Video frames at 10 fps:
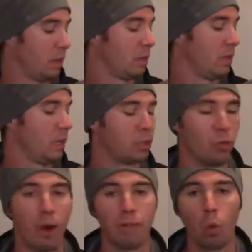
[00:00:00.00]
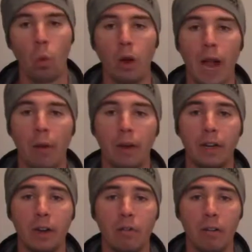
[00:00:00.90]
So it's great for workout
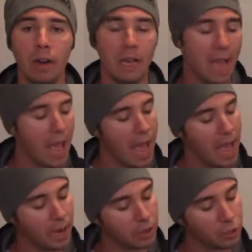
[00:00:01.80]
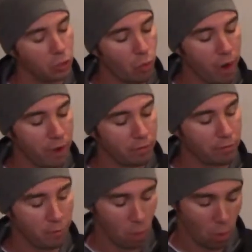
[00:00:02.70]
recovery, and it's great
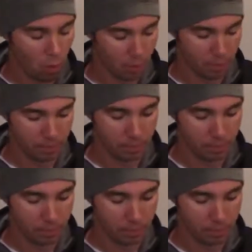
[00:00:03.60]
for